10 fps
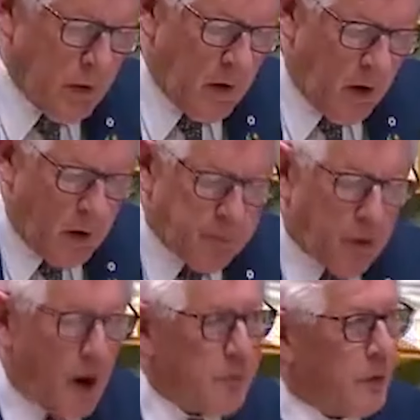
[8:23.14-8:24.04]
Israel's
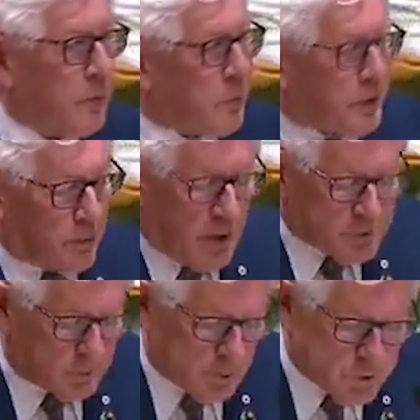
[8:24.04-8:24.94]
occupation of
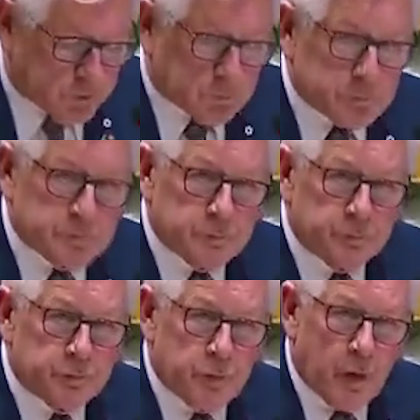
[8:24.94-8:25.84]
territories
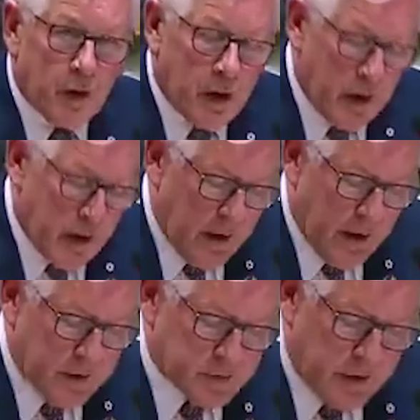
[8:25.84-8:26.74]
captured in
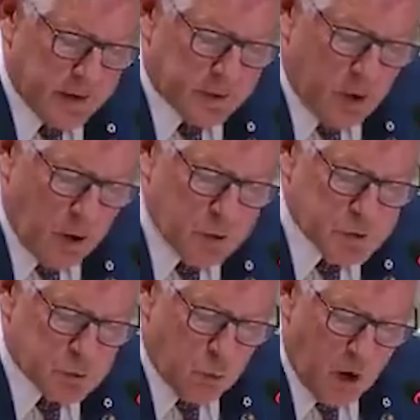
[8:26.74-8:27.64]

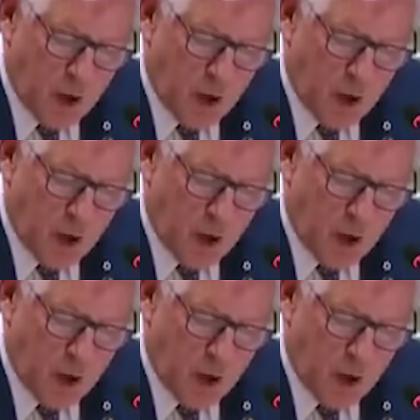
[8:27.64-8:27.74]
1967.